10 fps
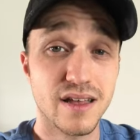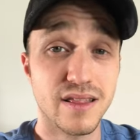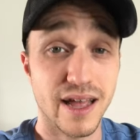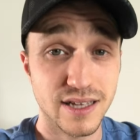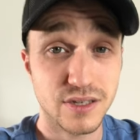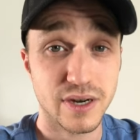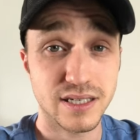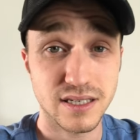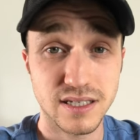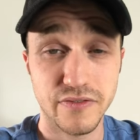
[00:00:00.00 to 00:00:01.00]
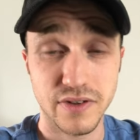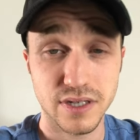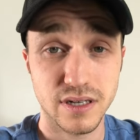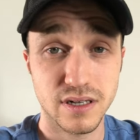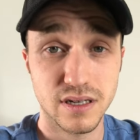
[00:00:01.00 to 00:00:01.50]
that his grace is
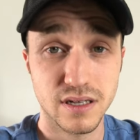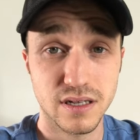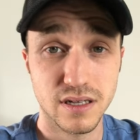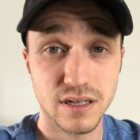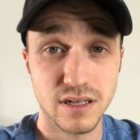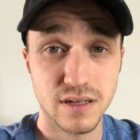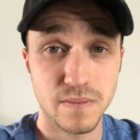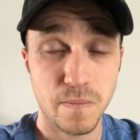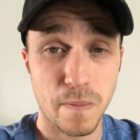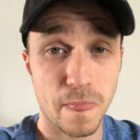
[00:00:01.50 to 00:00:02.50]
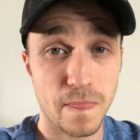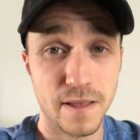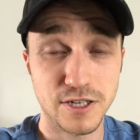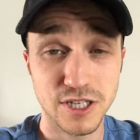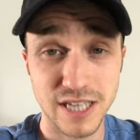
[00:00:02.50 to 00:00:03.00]
sufficient
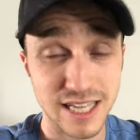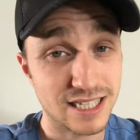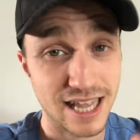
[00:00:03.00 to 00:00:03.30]
it just, it's,